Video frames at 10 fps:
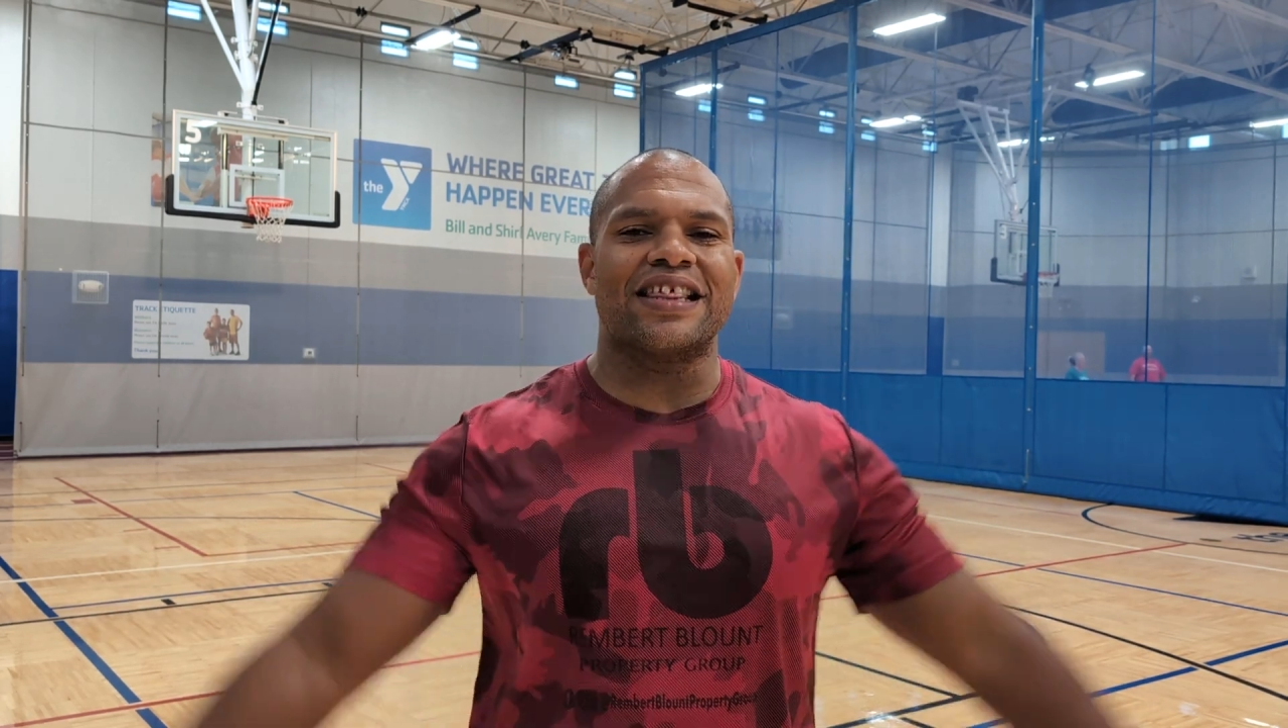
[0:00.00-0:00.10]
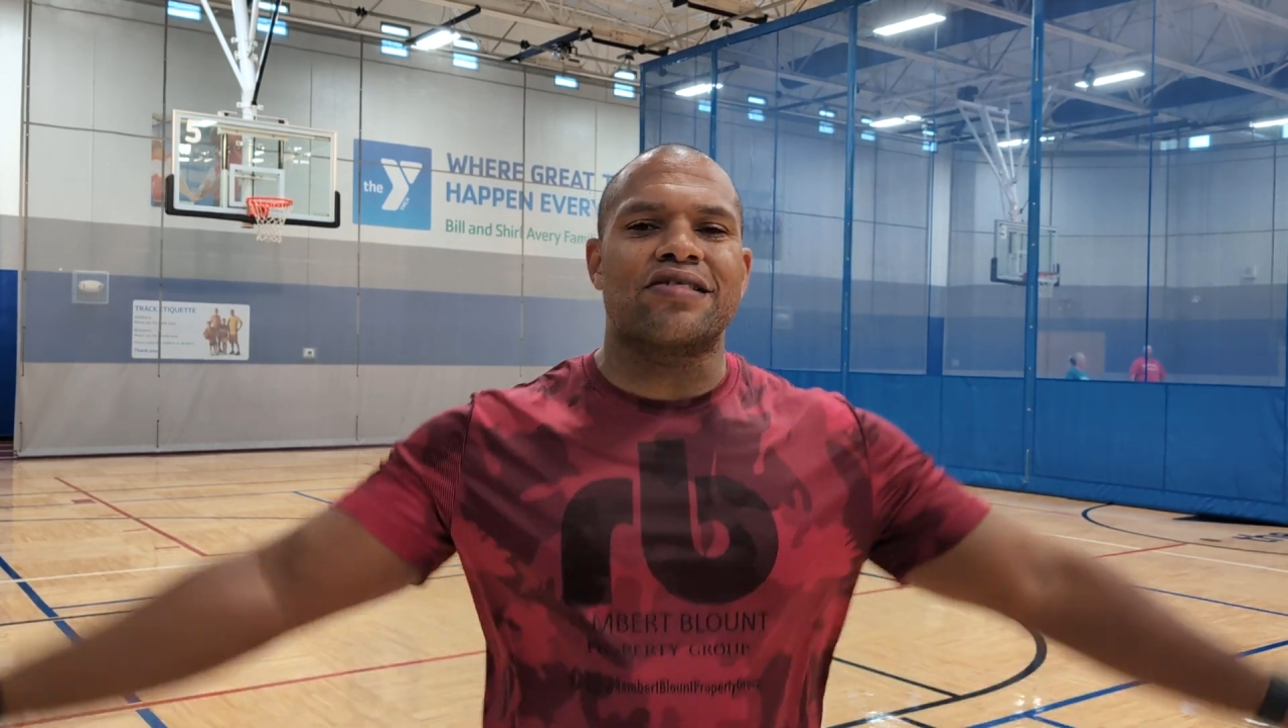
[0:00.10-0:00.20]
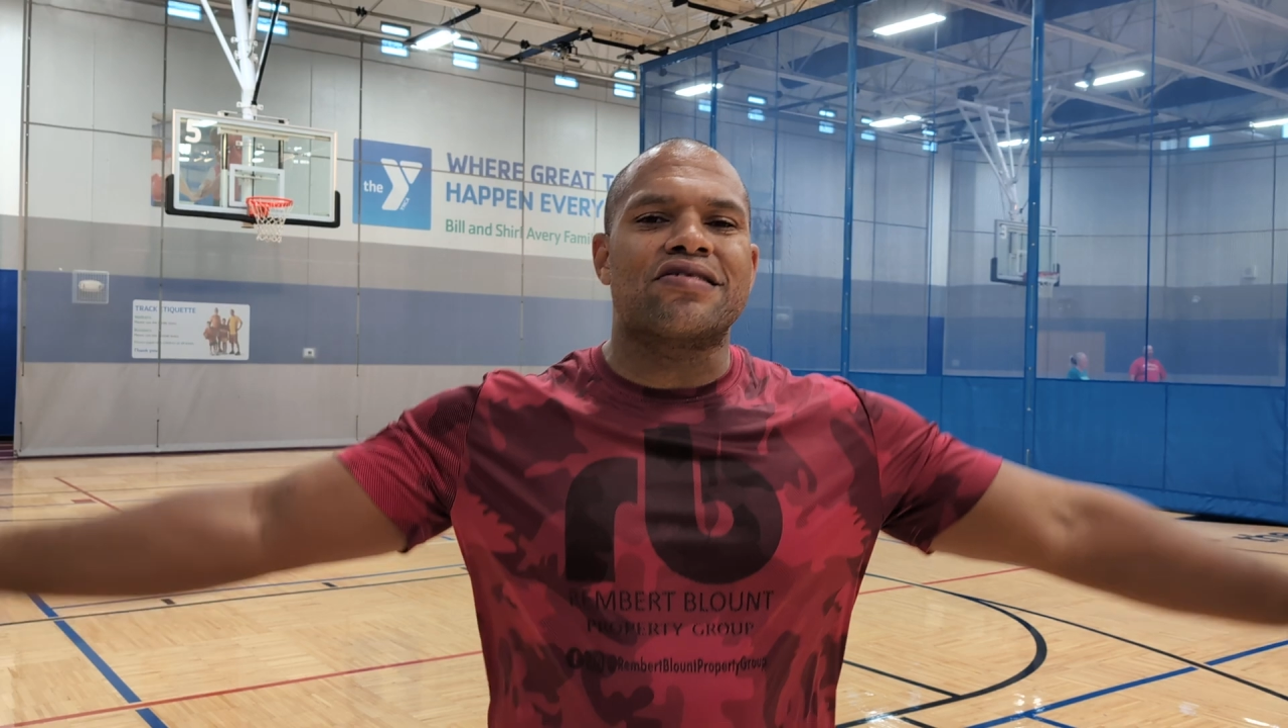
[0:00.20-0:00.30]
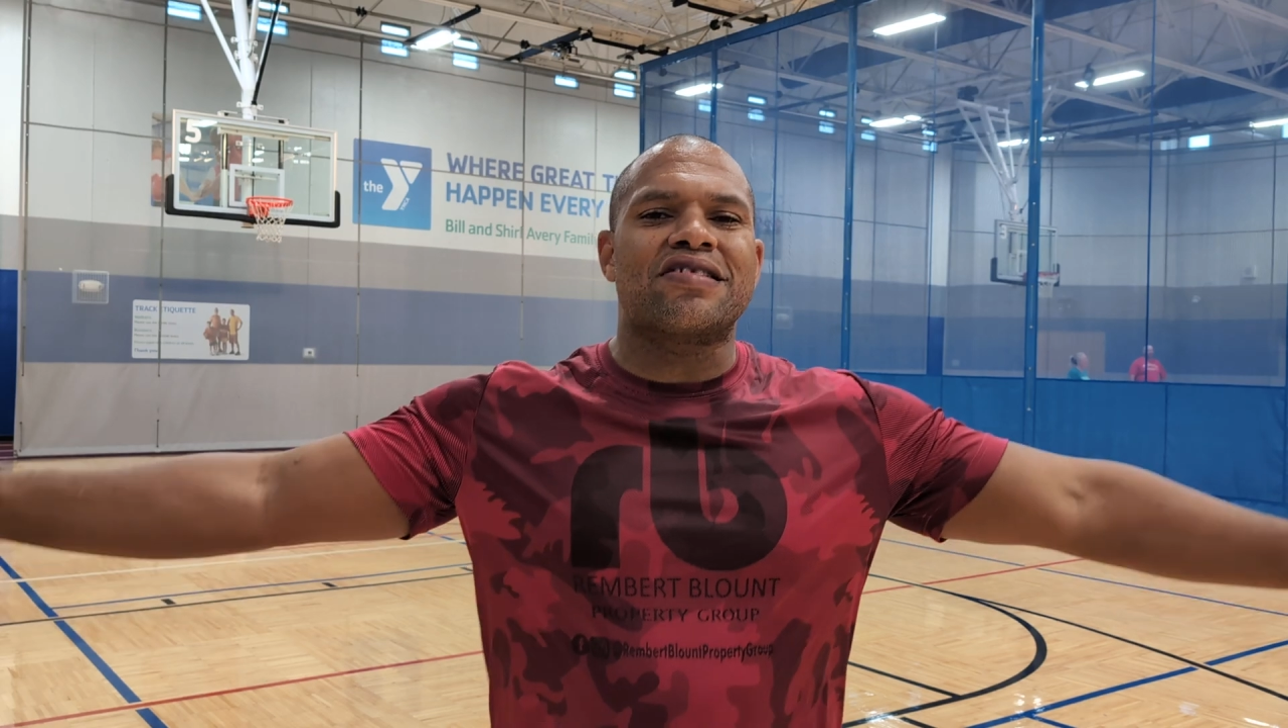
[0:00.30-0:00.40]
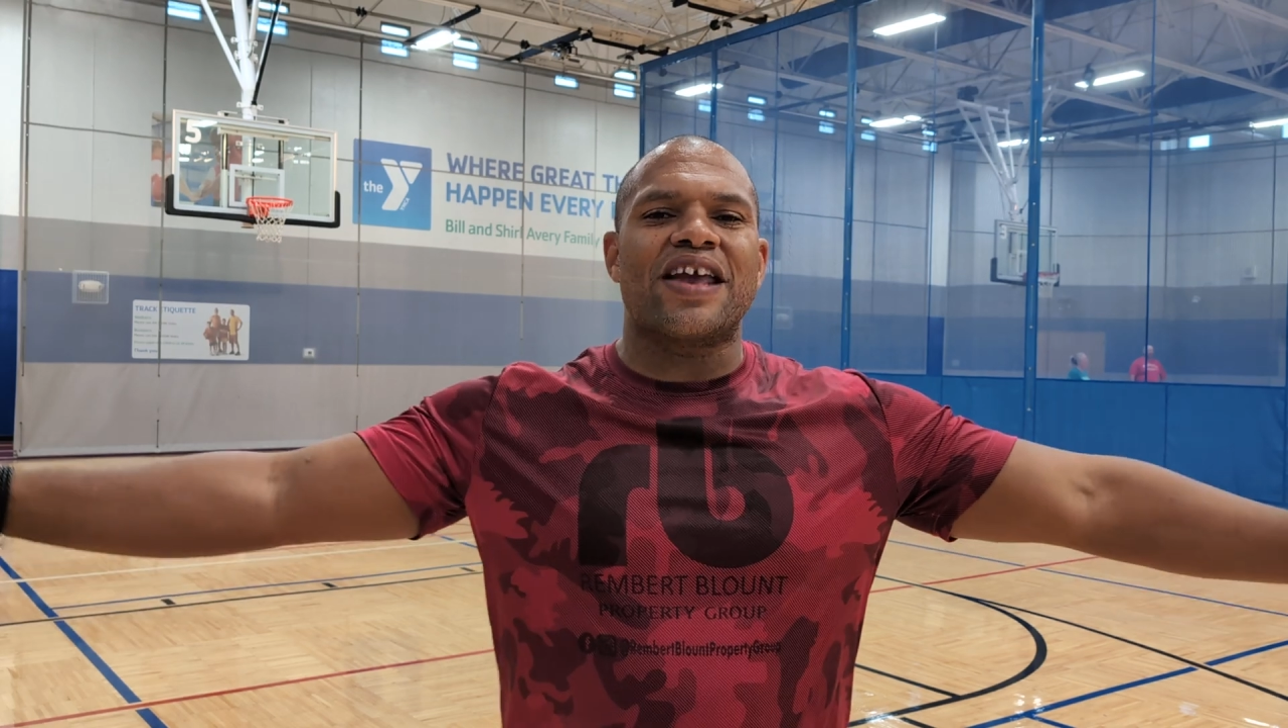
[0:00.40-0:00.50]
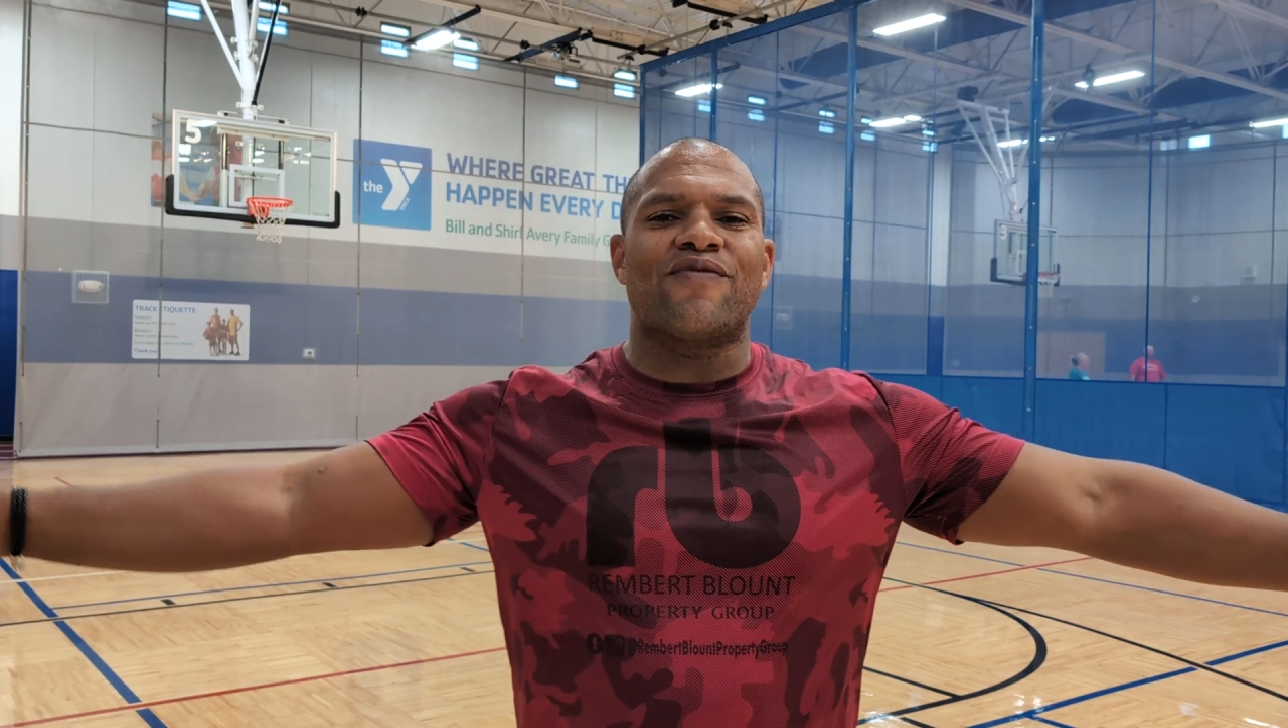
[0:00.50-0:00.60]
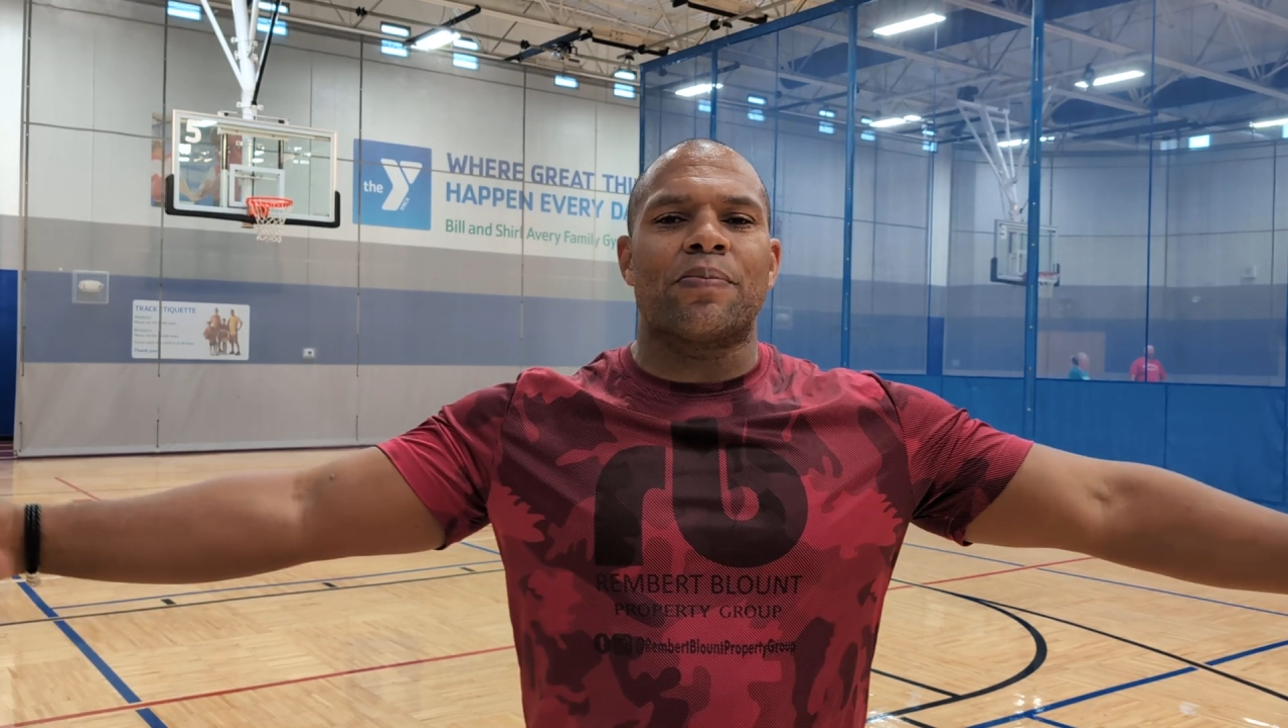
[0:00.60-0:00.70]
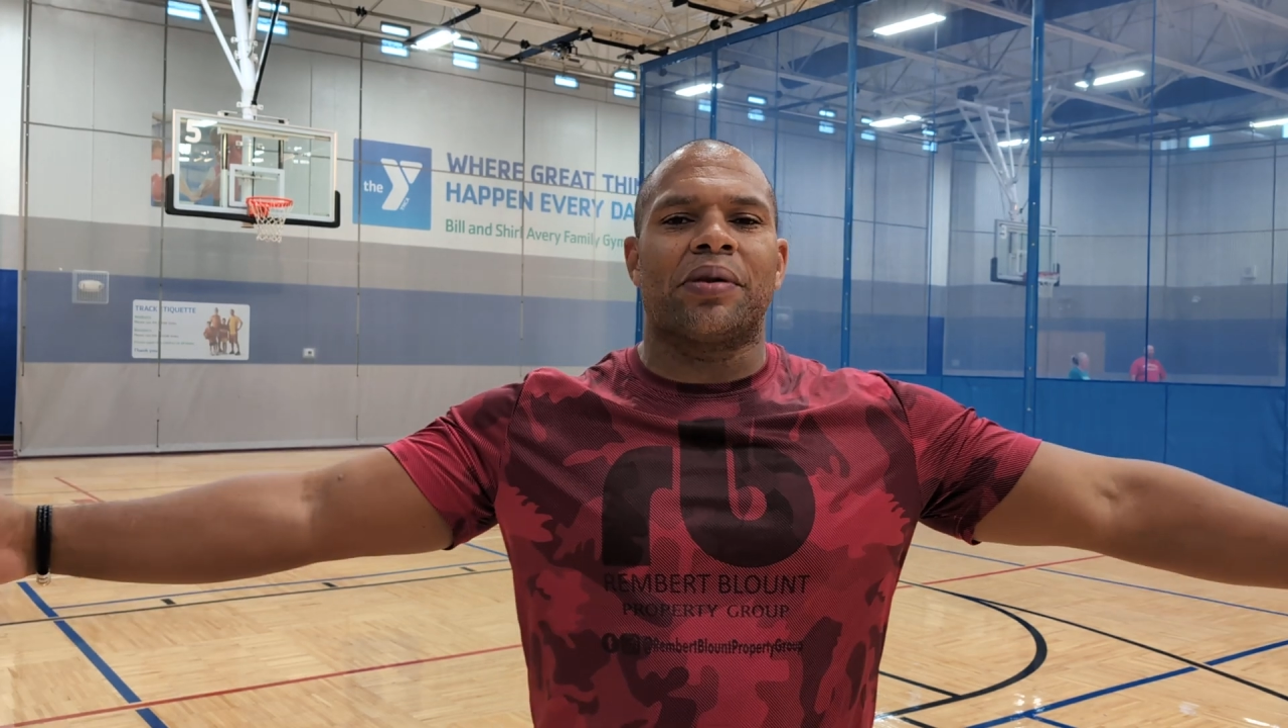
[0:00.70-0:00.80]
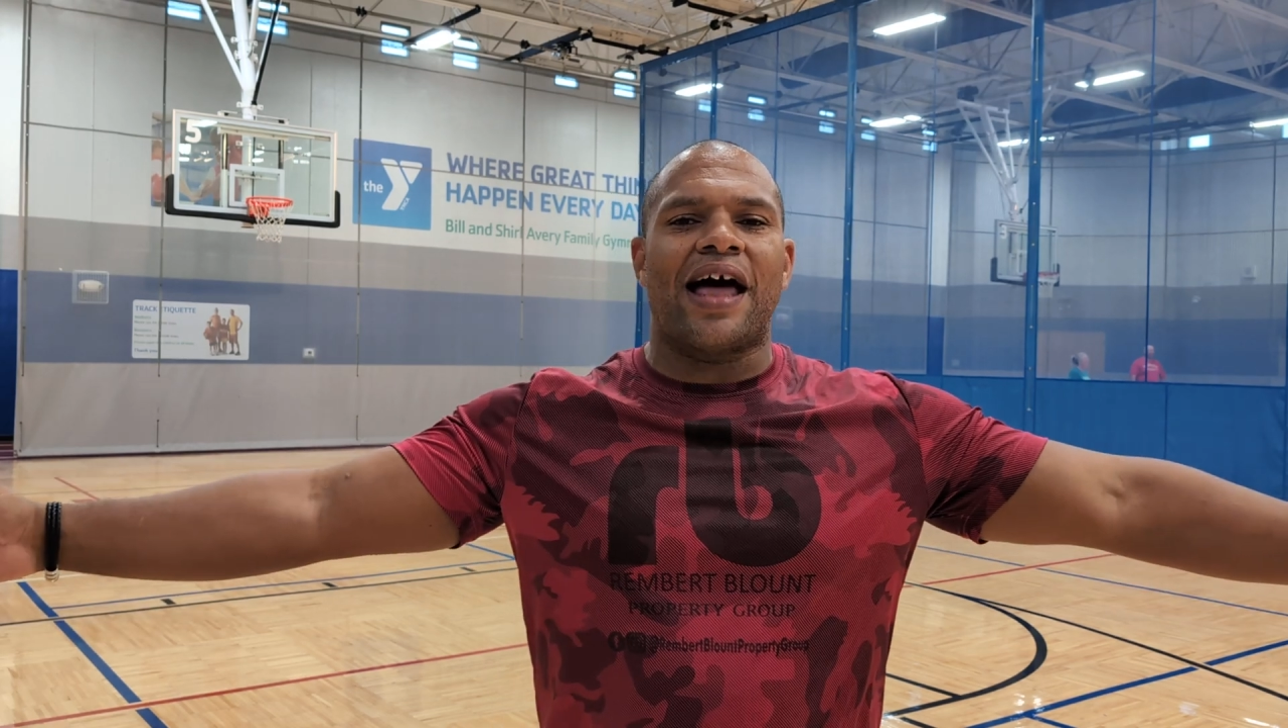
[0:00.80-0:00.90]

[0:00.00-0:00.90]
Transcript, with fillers: this is Stephen